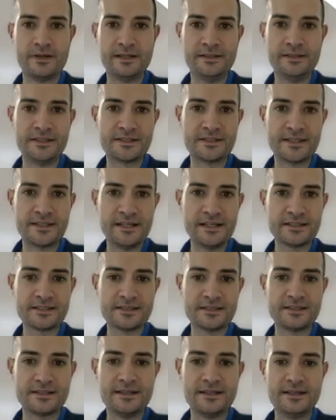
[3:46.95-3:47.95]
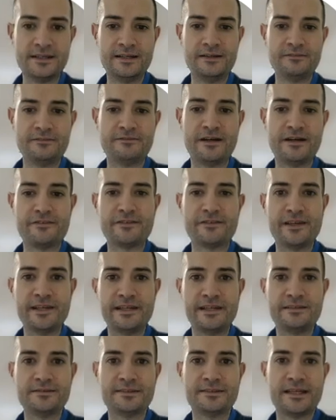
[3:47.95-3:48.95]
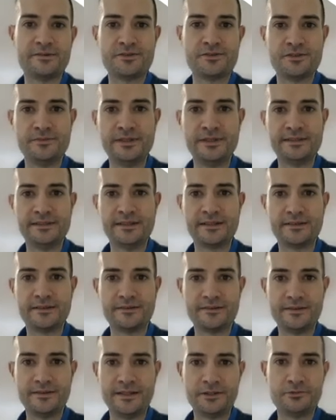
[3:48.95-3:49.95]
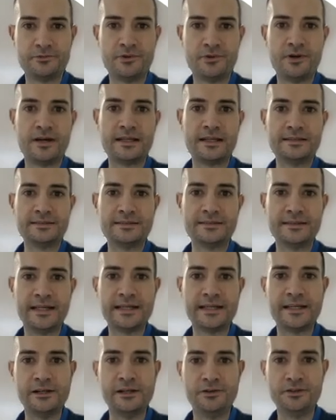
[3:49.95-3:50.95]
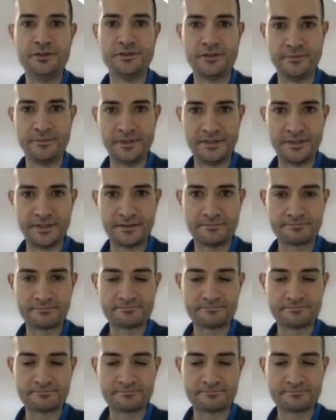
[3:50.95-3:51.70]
In this case, 5 kN times 2 meter equal 10 kN meter.